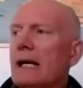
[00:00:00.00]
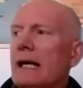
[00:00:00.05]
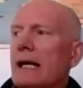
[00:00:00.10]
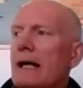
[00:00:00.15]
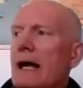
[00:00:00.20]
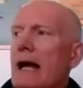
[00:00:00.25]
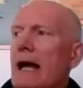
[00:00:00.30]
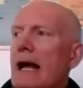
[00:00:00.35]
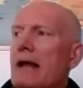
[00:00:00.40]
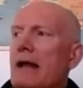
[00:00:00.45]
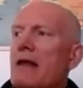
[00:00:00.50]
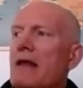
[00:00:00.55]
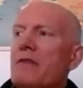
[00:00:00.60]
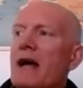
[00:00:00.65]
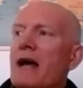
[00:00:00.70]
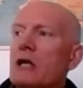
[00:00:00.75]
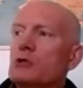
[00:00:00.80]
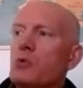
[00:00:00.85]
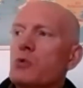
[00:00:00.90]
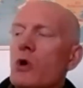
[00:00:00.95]

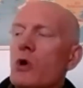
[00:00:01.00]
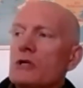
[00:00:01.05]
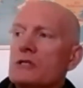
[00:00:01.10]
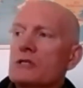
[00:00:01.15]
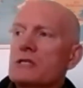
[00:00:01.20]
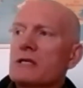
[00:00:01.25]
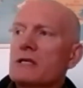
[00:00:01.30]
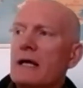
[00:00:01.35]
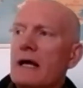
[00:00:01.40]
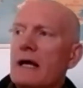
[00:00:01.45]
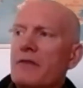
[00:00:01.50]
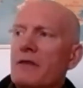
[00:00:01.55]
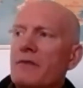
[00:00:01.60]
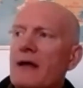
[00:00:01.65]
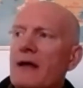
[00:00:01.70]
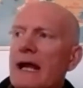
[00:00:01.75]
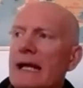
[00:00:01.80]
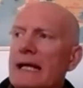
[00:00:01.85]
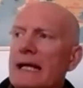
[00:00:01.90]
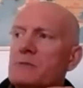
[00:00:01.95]
that's what I think
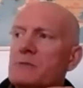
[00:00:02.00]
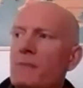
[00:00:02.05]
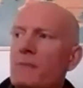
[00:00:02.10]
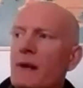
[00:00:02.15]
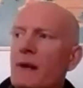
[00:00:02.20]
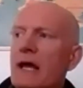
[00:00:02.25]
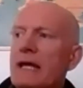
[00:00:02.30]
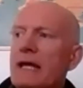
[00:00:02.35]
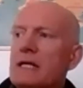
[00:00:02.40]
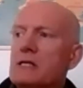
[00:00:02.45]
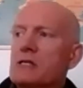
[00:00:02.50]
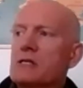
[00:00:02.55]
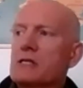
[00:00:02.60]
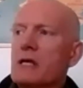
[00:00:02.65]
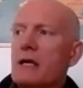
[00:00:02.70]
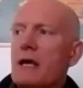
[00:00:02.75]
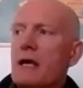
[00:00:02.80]
that explains